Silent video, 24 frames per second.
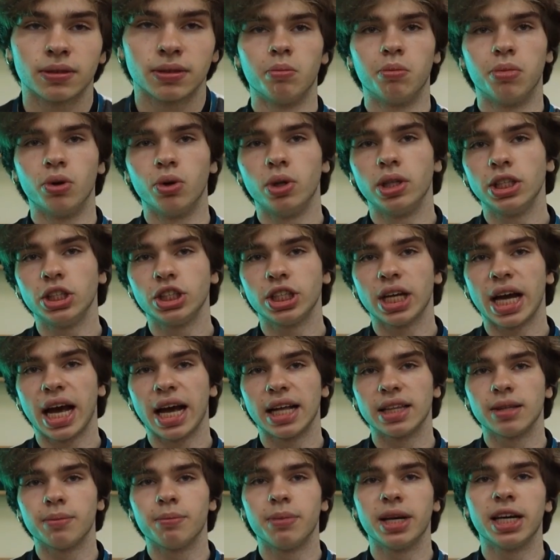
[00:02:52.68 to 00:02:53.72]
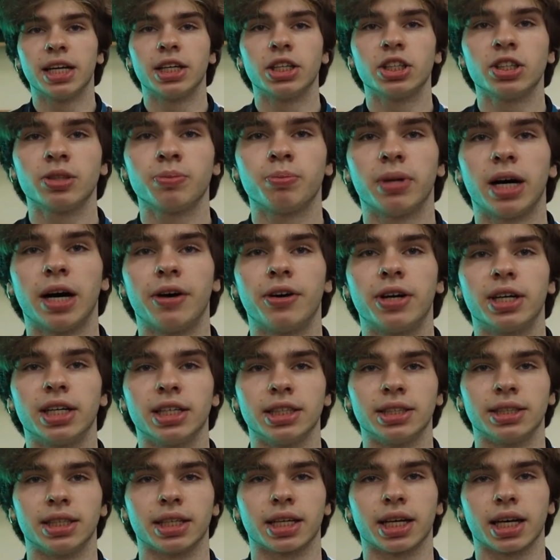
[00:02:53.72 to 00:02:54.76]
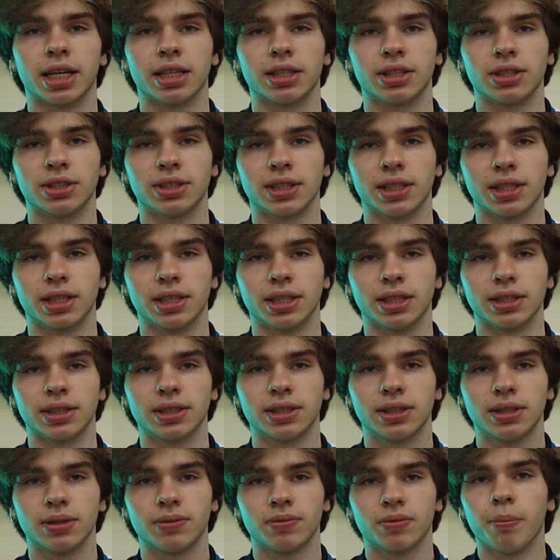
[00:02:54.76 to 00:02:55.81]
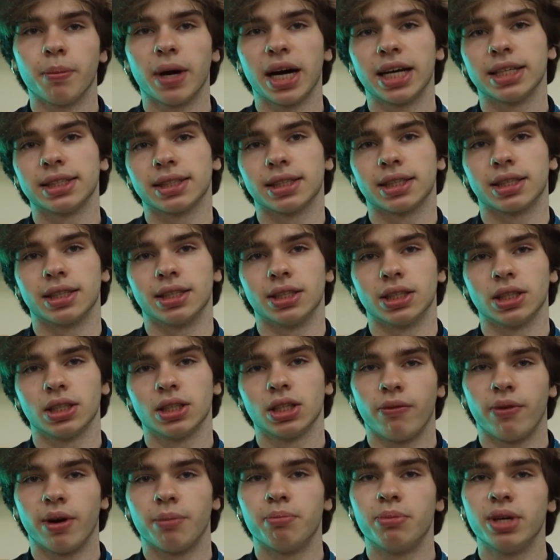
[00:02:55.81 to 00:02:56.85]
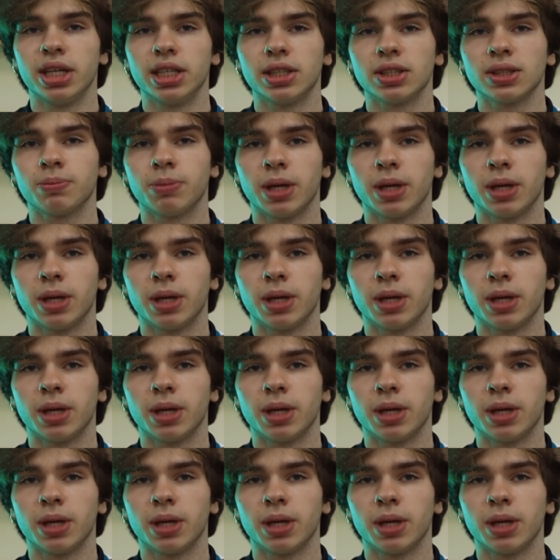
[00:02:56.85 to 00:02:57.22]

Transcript: Bullish and bearish power indicator signals. Buy signal. The bear's